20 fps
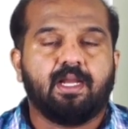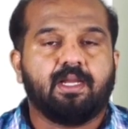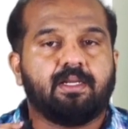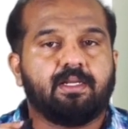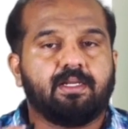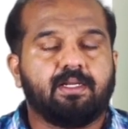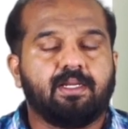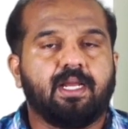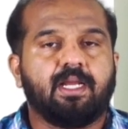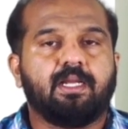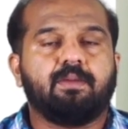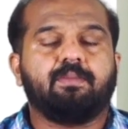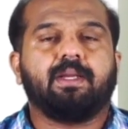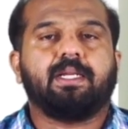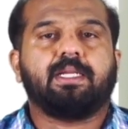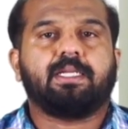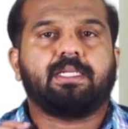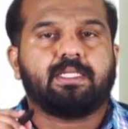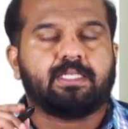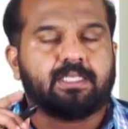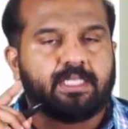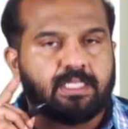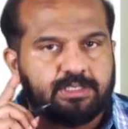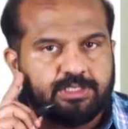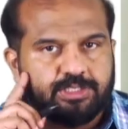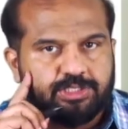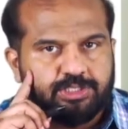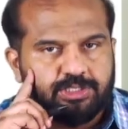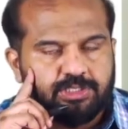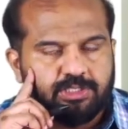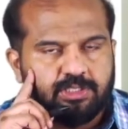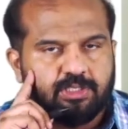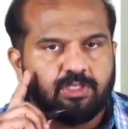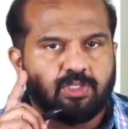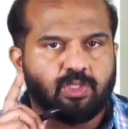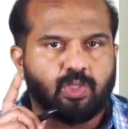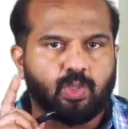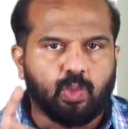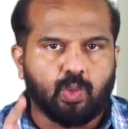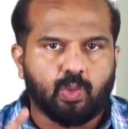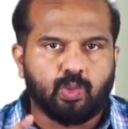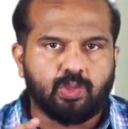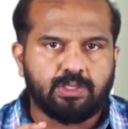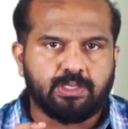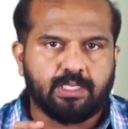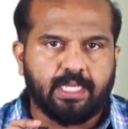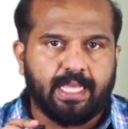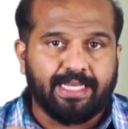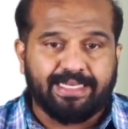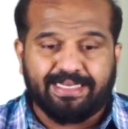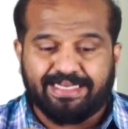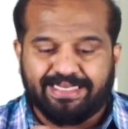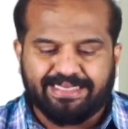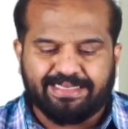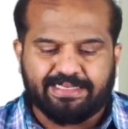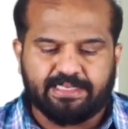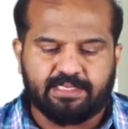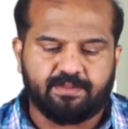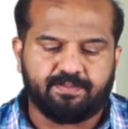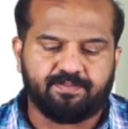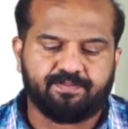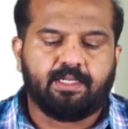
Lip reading: Triggered by touch, cold and eating.